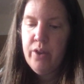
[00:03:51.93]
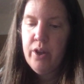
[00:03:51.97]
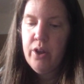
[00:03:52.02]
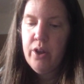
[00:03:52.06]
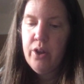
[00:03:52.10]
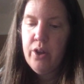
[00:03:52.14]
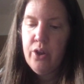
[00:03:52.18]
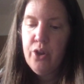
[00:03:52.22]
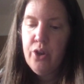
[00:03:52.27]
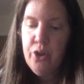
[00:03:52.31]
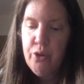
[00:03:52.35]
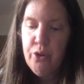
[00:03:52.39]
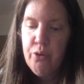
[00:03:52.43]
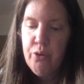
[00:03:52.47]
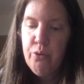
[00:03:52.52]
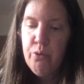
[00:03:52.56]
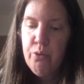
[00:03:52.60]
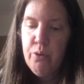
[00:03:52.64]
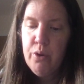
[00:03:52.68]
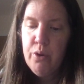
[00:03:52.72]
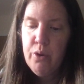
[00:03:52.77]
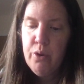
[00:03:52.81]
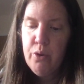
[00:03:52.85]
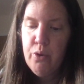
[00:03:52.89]
You
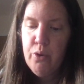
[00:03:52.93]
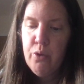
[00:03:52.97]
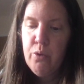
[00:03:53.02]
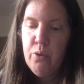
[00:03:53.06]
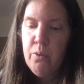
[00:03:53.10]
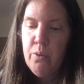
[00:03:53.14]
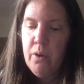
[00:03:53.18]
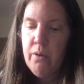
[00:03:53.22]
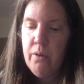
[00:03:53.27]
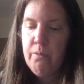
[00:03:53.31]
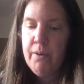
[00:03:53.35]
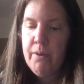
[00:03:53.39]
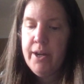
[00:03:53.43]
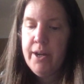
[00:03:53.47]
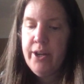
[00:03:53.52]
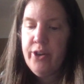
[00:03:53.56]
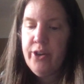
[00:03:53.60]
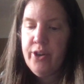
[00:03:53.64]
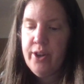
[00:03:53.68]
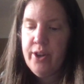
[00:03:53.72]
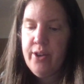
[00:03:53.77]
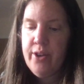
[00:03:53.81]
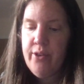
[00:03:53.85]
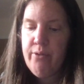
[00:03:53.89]
who are
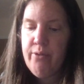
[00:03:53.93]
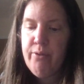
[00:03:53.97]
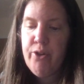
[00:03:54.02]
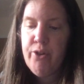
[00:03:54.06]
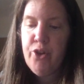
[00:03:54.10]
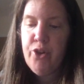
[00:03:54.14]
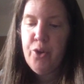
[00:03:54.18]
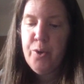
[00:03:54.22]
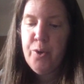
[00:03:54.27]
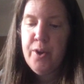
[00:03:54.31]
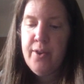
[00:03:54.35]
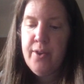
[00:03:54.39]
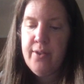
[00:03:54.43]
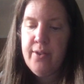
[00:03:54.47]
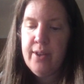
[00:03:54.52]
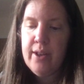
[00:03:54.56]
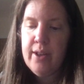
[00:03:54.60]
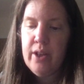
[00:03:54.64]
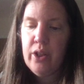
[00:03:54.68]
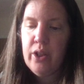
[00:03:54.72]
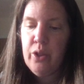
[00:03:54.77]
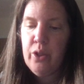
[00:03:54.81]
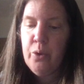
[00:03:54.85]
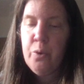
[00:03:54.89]
righteous, rejoice in
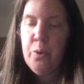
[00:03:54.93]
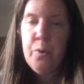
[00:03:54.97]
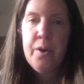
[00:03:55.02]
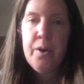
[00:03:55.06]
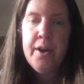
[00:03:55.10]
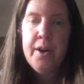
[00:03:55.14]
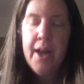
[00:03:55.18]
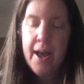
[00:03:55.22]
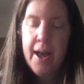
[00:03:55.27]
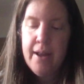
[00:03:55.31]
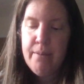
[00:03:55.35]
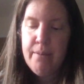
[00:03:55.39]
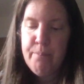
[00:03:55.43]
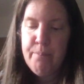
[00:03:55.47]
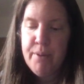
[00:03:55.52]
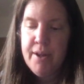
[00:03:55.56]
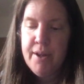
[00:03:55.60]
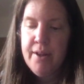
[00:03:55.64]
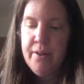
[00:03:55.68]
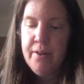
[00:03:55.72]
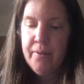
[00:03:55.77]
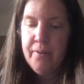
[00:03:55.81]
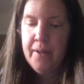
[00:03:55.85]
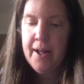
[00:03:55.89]
the Lord and be
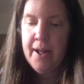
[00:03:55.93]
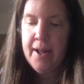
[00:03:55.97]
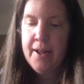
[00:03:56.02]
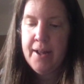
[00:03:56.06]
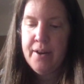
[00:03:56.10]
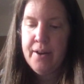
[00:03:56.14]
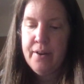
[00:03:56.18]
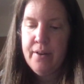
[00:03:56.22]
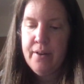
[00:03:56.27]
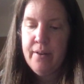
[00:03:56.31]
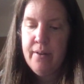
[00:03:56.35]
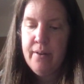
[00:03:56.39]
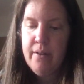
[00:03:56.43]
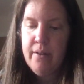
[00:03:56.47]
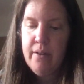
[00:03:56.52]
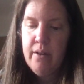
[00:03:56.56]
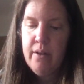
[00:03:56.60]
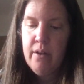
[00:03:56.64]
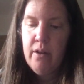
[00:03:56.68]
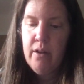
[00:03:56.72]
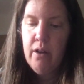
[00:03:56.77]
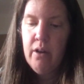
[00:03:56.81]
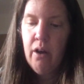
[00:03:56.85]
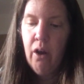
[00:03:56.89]
glad.
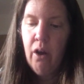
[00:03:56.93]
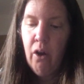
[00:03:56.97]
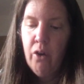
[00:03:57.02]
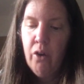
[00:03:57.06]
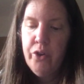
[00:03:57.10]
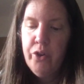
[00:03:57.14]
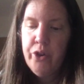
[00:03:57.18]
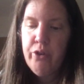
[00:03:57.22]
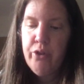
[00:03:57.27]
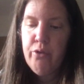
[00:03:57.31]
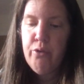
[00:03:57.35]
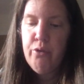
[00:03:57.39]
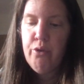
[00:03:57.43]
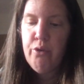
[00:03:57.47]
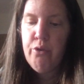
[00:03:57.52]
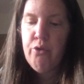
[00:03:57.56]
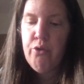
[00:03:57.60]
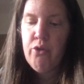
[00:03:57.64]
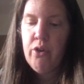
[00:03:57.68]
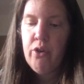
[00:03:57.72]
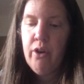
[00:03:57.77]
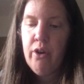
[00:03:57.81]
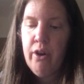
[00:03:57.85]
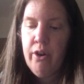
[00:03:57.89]
All you whose
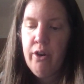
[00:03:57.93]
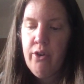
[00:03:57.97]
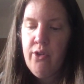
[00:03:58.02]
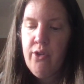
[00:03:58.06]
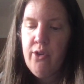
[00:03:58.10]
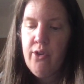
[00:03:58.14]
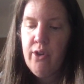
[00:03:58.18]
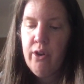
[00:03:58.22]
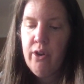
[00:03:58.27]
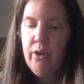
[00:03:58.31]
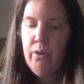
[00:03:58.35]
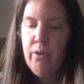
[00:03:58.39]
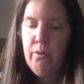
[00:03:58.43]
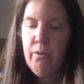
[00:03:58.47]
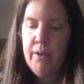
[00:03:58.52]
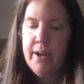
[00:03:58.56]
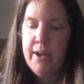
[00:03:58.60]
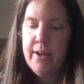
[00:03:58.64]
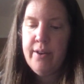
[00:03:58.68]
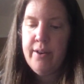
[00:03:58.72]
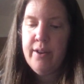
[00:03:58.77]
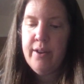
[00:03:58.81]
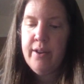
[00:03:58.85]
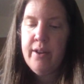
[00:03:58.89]
hearts are
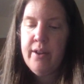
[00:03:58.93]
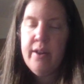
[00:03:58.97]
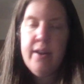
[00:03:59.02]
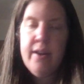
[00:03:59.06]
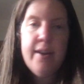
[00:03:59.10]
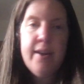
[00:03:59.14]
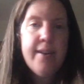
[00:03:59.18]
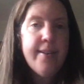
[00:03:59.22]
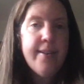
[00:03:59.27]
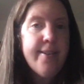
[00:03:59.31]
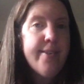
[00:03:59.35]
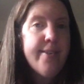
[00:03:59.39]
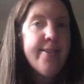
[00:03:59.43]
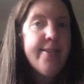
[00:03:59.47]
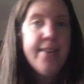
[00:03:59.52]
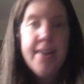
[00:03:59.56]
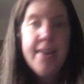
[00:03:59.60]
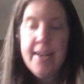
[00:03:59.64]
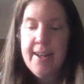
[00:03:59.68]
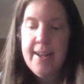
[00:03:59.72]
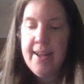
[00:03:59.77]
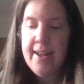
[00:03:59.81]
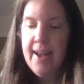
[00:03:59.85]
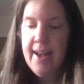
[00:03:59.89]
right, sing